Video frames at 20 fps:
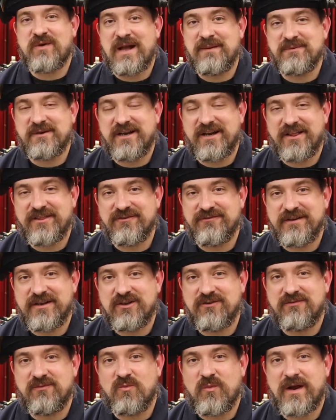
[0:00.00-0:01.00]
wrap in another
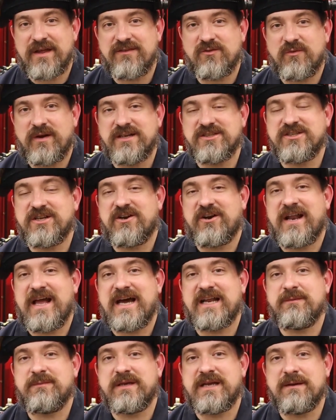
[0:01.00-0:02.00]
video from Way of the Wrench and on
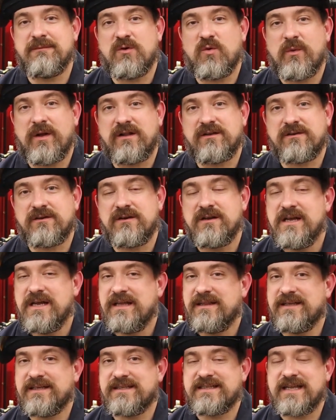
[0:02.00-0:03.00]
how to become a welder,
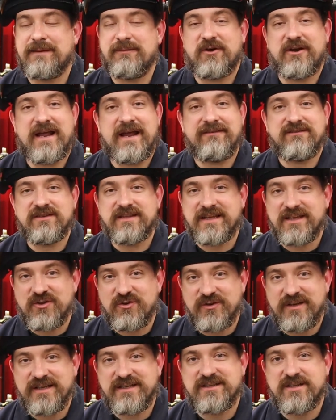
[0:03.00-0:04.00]
this time on everything you
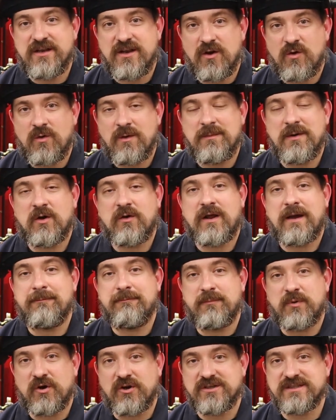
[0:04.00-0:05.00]
need to know about a
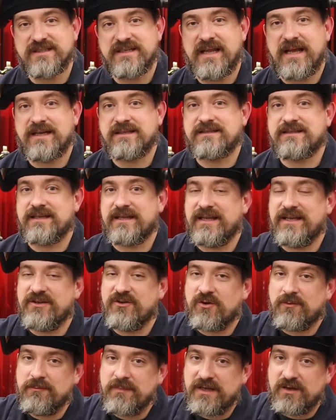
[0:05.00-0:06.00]
bird's nest in
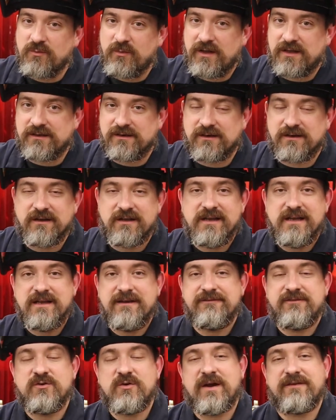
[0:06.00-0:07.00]
your MIG welder.
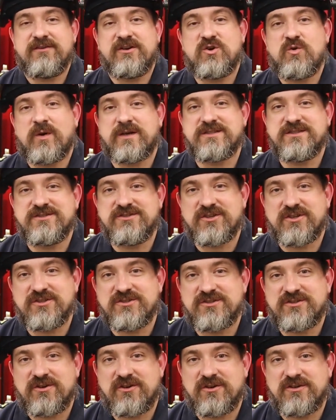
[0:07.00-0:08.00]
If you have any questions or
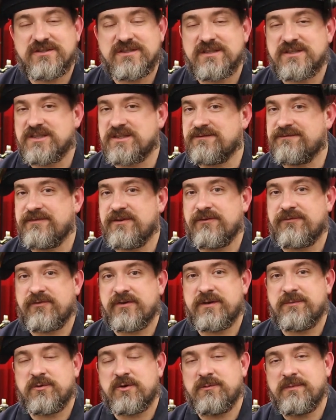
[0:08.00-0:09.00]
concerns, just feel free
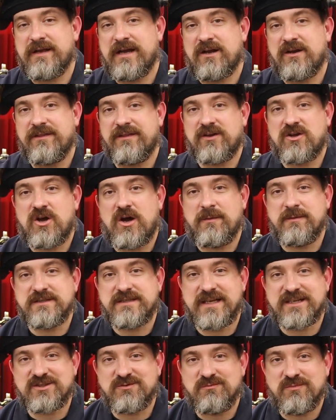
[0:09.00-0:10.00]
to put them down in the comment
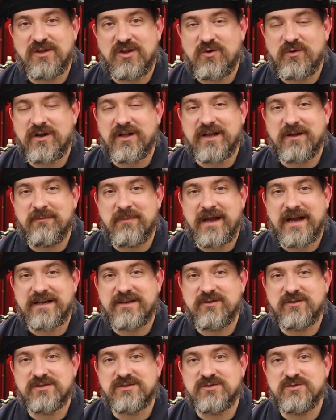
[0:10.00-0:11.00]
section below and I'll get back
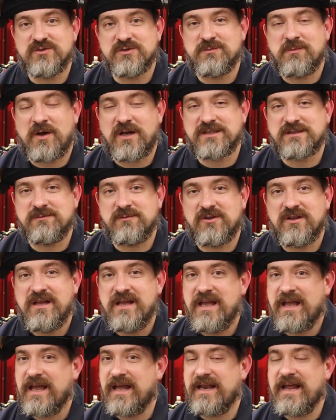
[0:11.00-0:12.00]
to you as soon as possible.
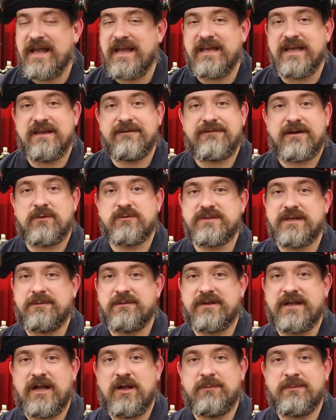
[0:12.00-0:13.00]
And hey, if I was able
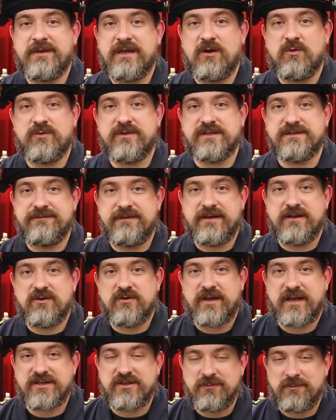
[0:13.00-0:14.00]
to help you out with this video,
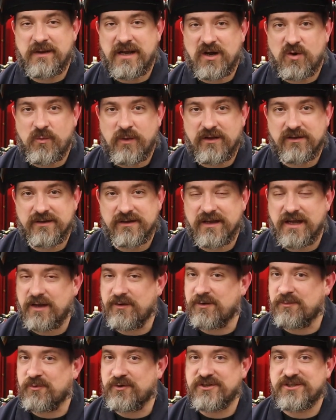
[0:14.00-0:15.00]
get you back welding, I
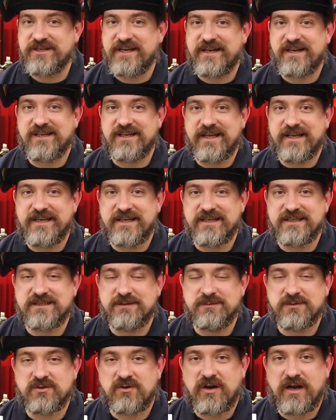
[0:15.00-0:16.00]
would appreciate a like and a
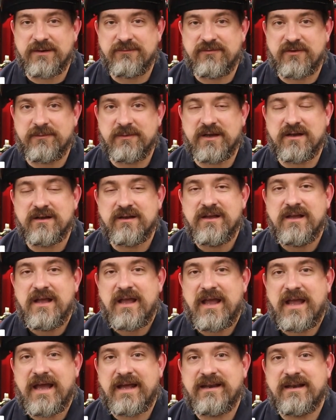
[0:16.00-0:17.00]
subscribe from you.
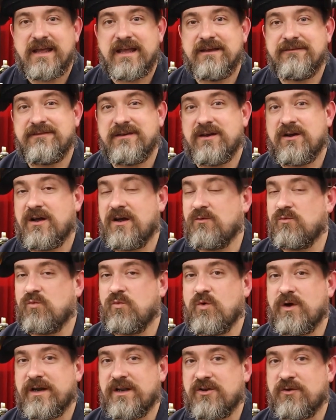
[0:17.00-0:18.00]
And if you
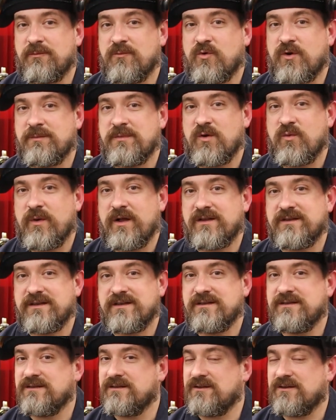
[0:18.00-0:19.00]
want to learn more about
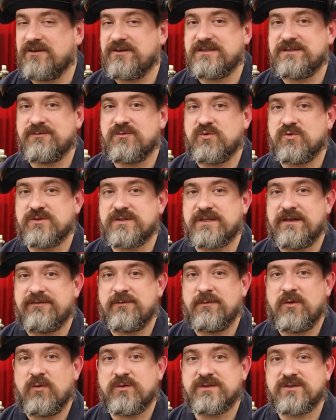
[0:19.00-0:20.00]
welding, learn some cool stuff
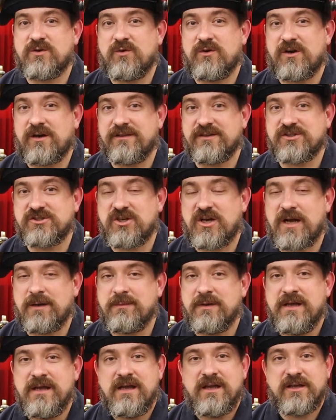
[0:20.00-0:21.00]
about what's going on in the
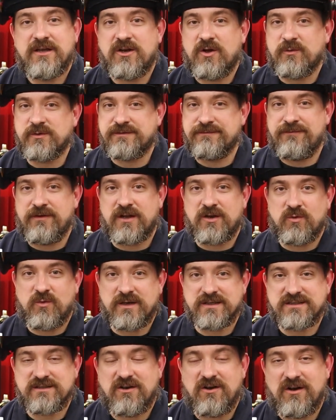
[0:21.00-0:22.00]
shop, you can always follow
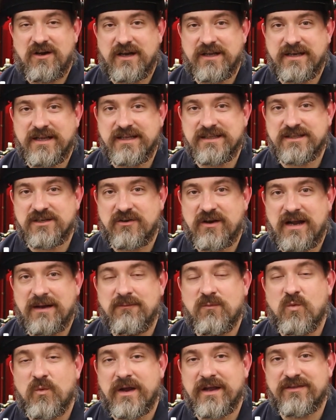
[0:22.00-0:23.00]
us on
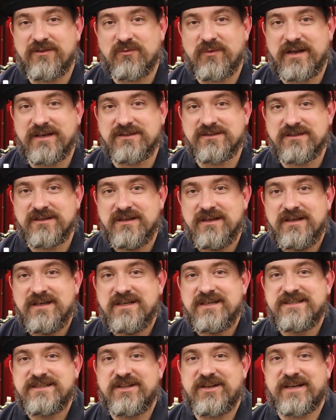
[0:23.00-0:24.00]
Instagram, Way of the Wrench.
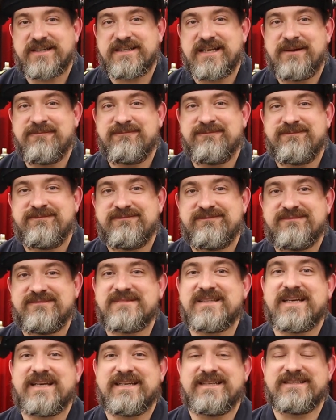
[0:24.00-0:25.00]
Till next time,
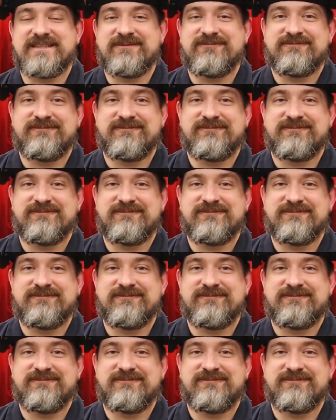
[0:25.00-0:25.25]
take it easy.